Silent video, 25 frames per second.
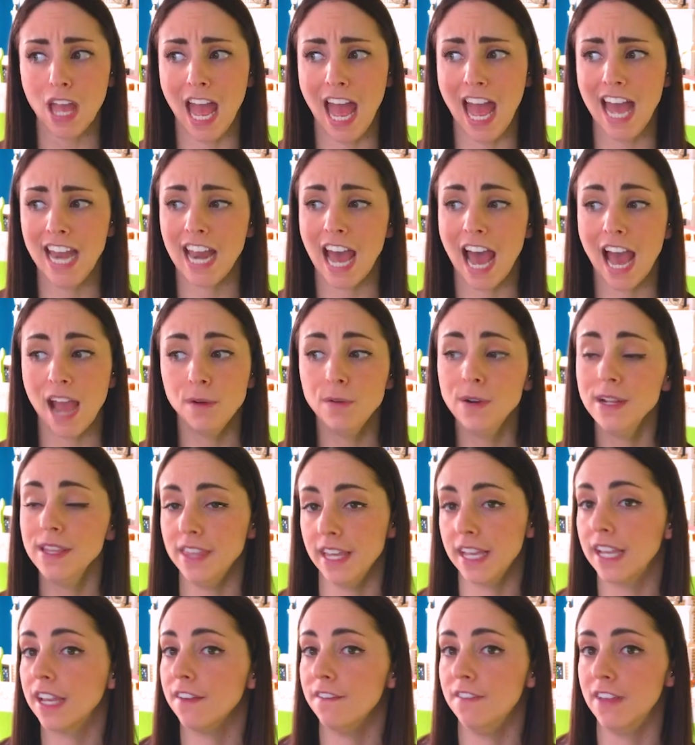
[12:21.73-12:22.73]
And I would
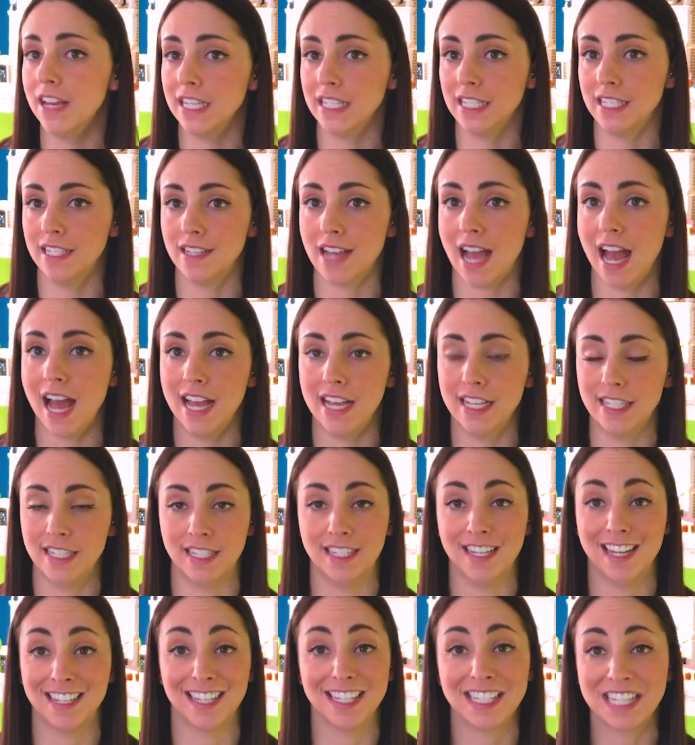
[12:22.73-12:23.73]
think of this not
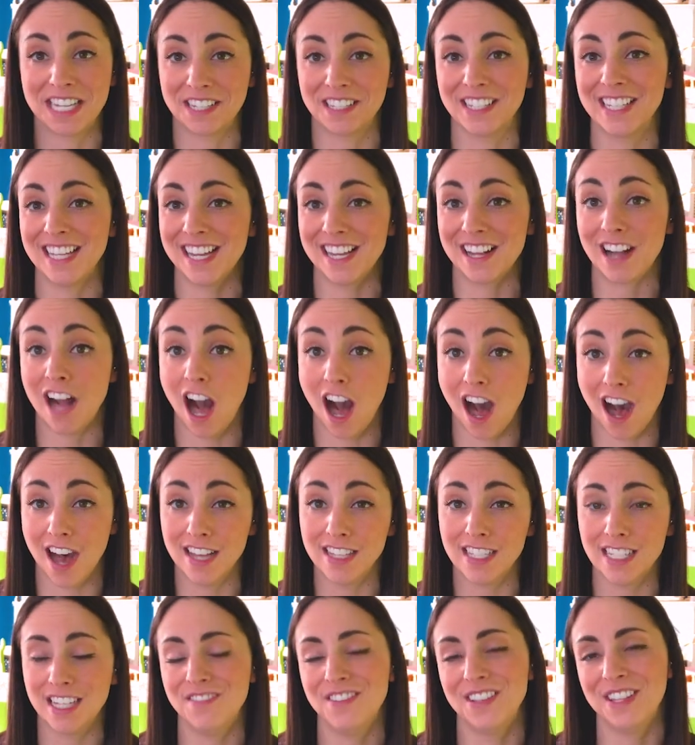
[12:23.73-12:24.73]
as necessarily a
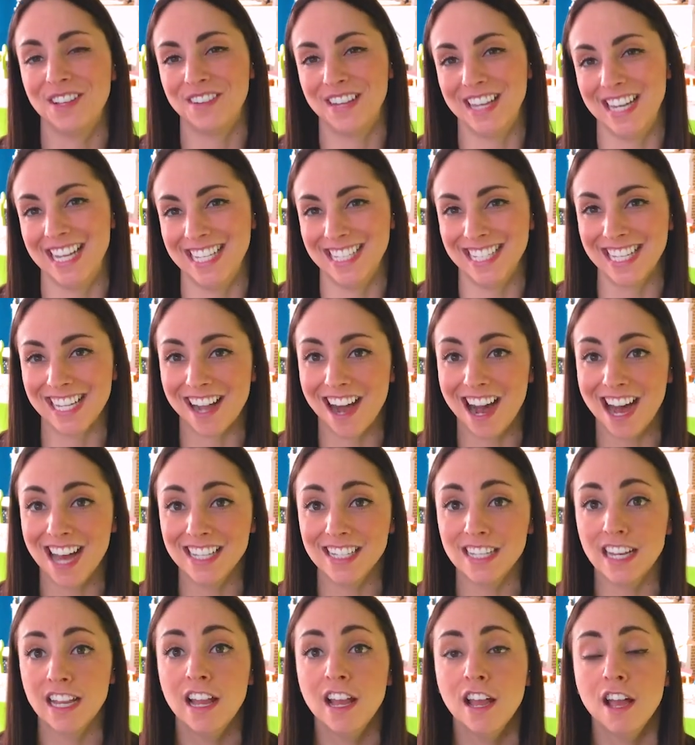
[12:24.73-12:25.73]
cost, even though it is a
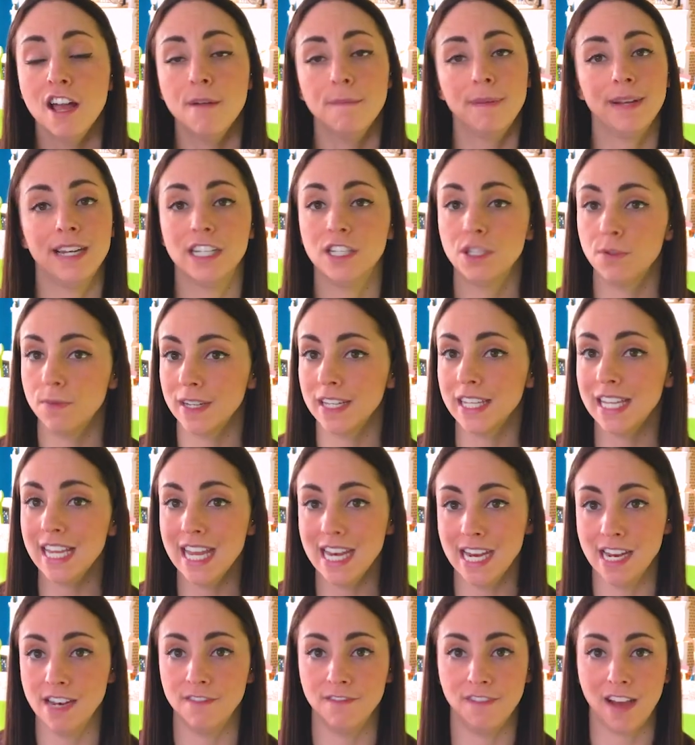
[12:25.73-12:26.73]
cost, but it's really
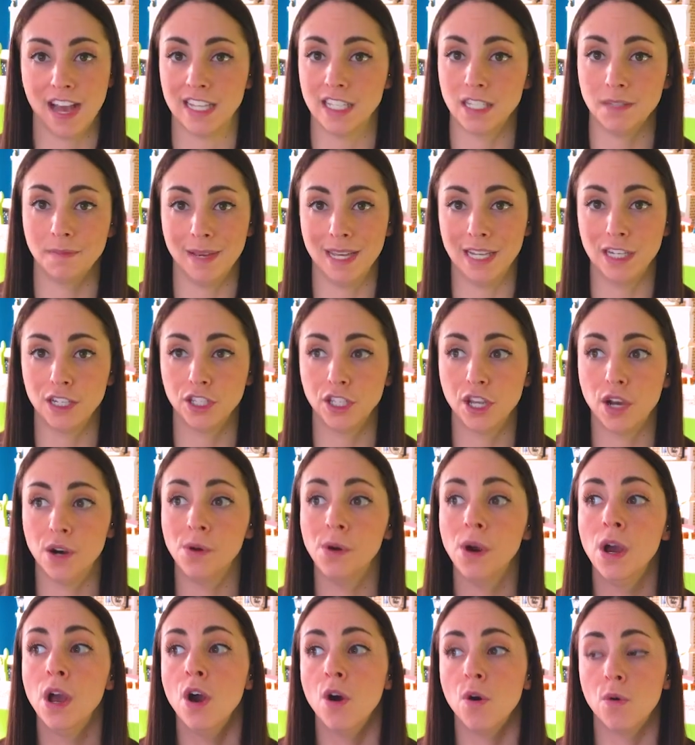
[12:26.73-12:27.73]
an investment.
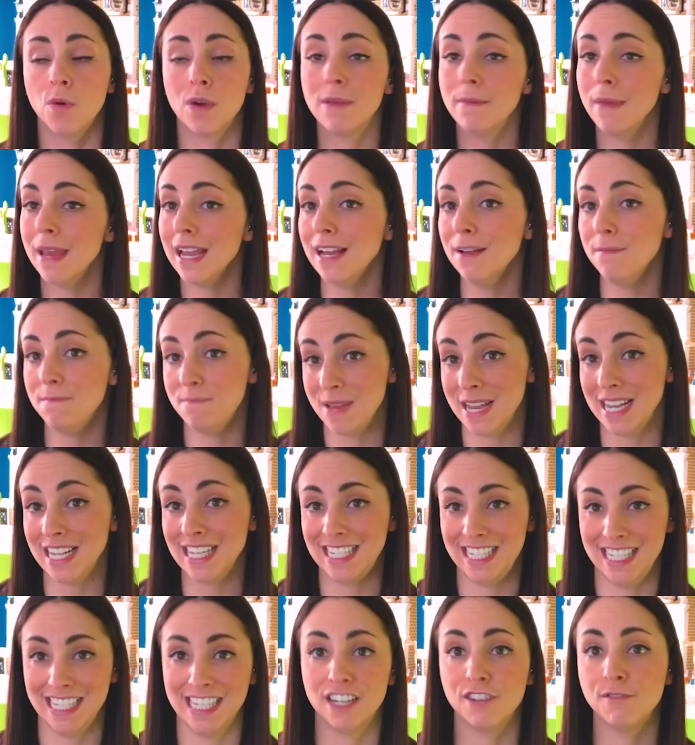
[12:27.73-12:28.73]
So we make a
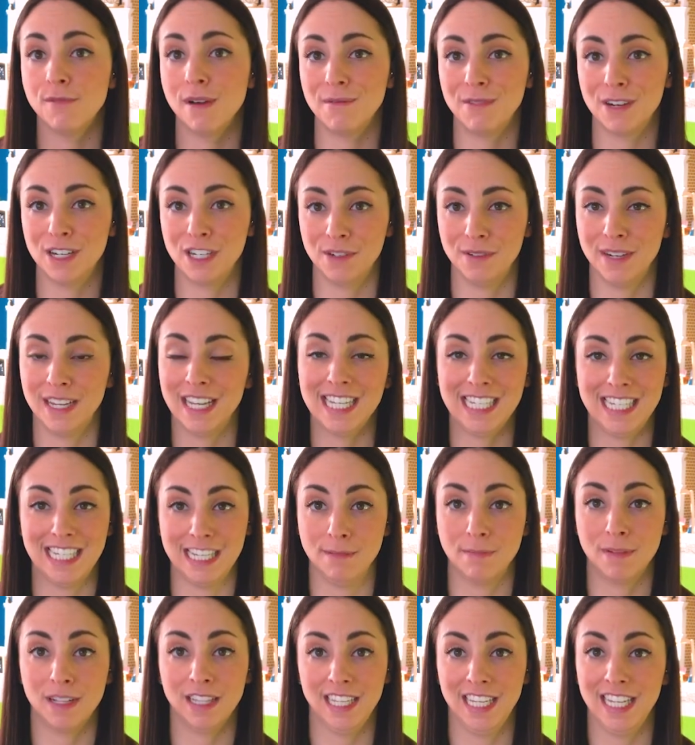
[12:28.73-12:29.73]
big deal when we're doing a
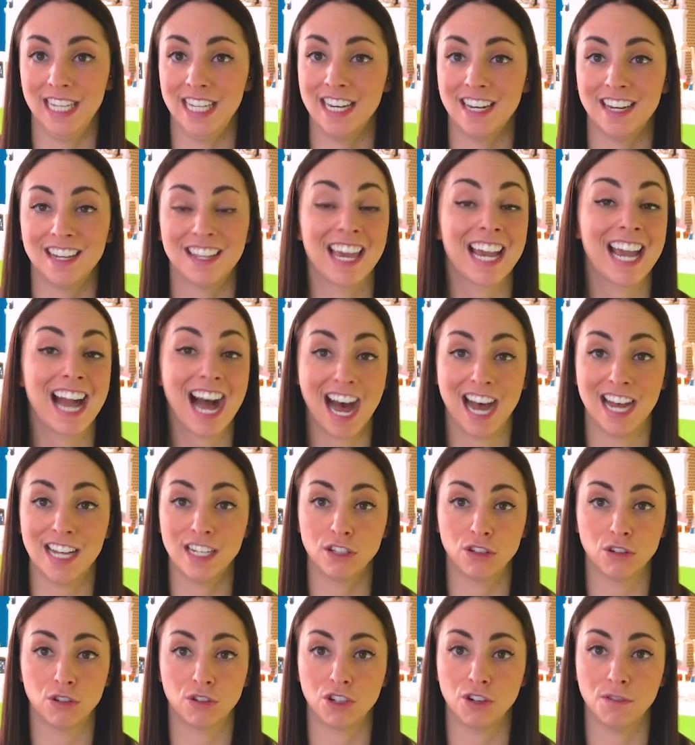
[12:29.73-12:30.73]
deep clean, like
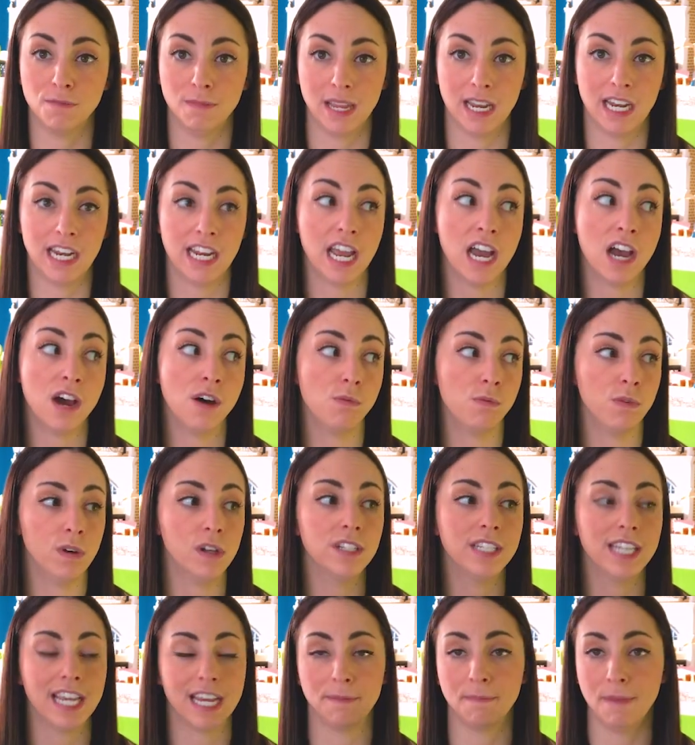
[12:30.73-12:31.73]
on social media.
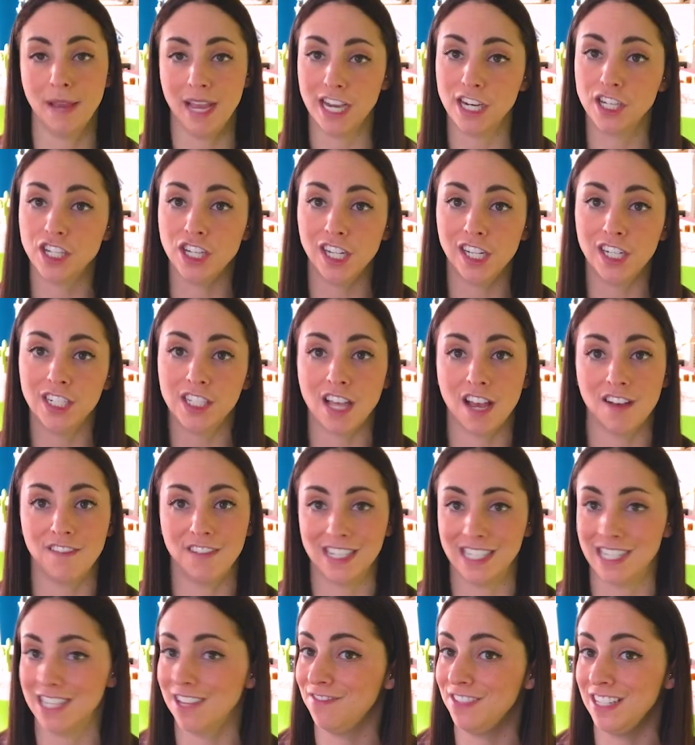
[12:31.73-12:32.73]
We'll take pictures of
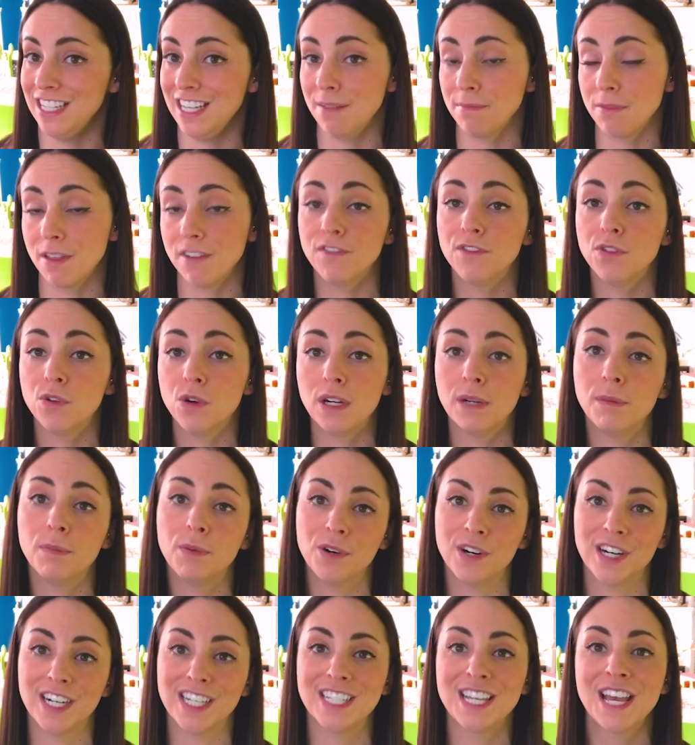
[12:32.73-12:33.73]
us lifting up the
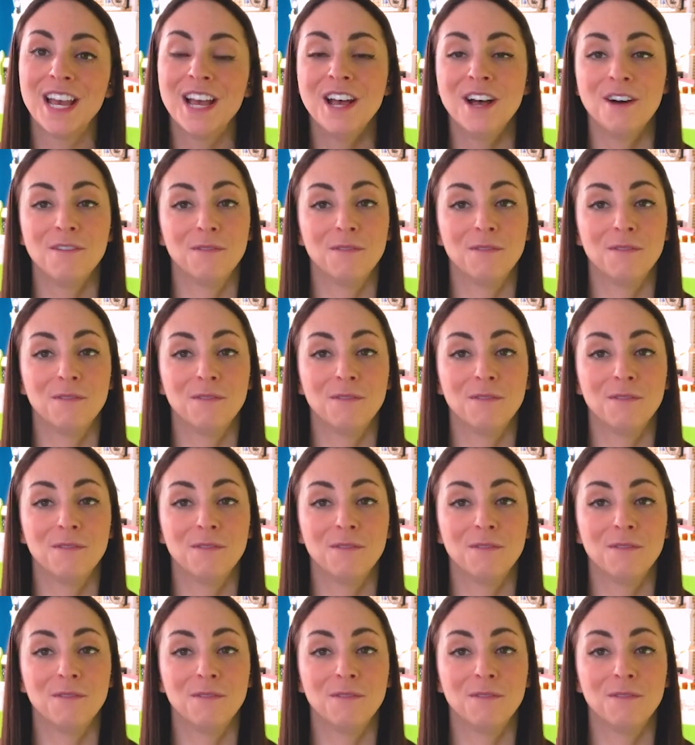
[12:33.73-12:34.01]
floorboards.